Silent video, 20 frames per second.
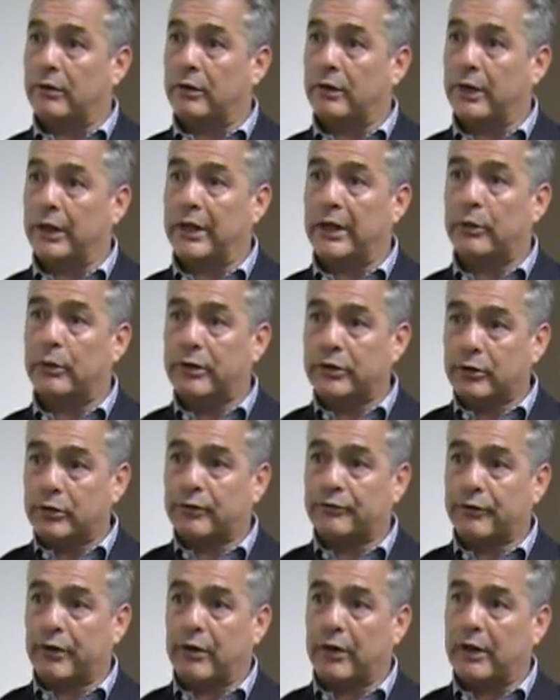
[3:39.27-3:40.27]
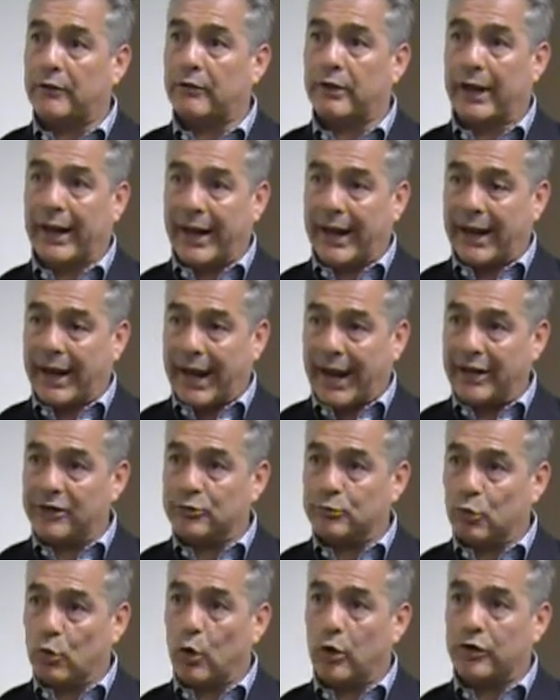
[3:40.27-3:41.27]
Anything we do at the federal level adds
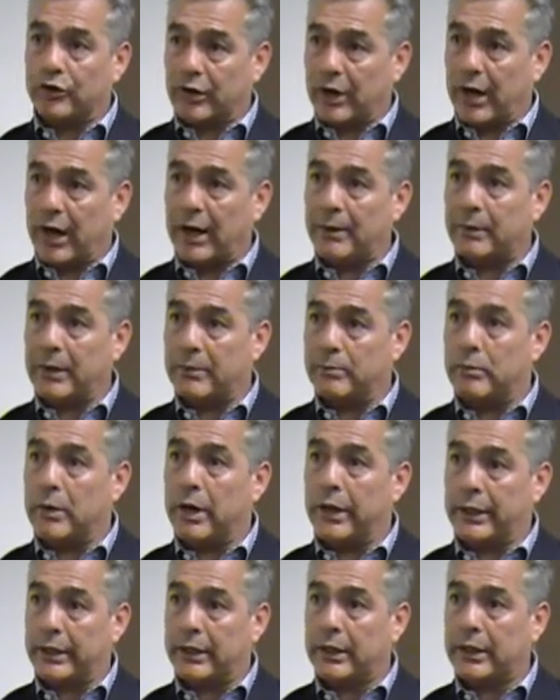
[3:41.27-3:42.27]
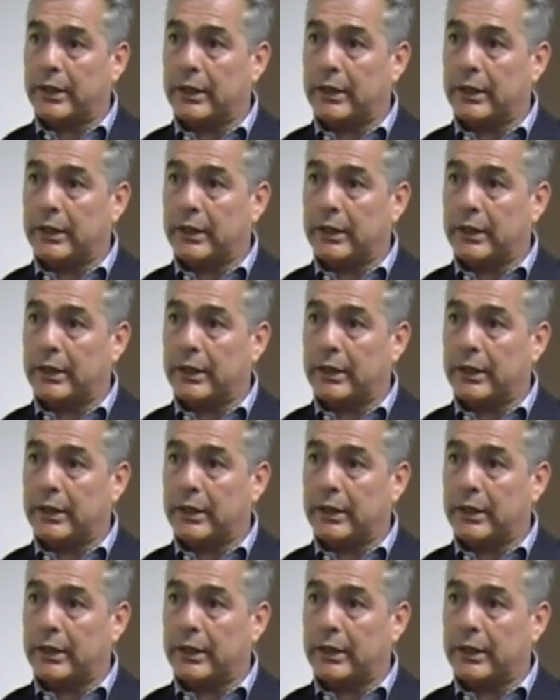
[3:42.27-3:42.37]
more time and money.